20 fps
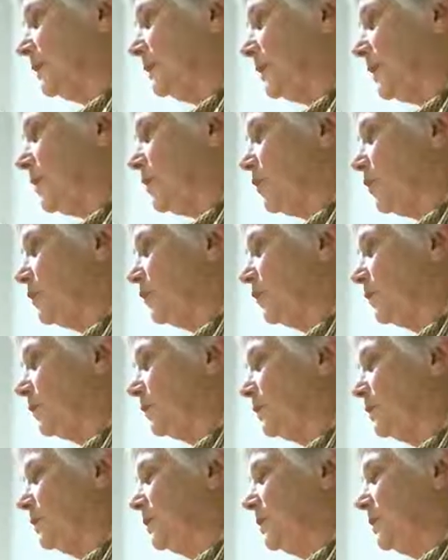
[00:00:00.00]
powerful,
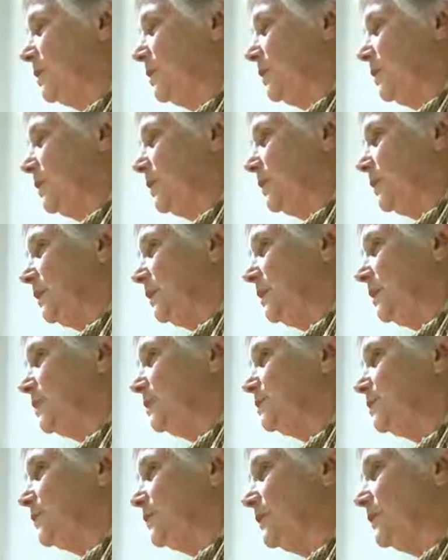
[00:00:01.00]

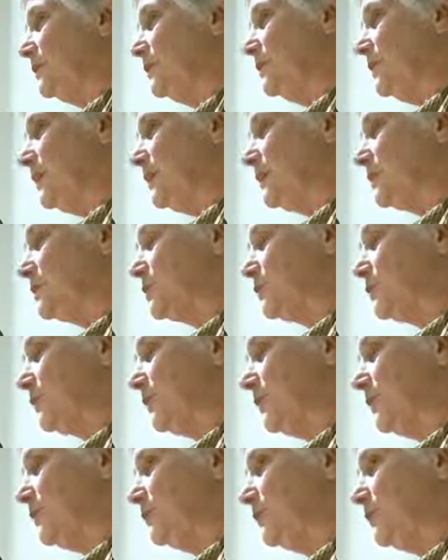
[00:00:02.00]
entered an amicus
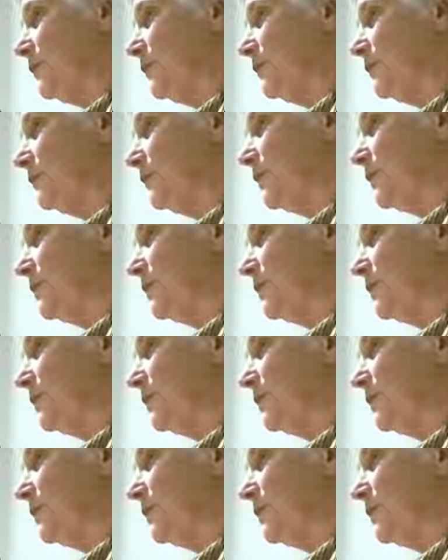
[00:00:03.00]
brief, a friend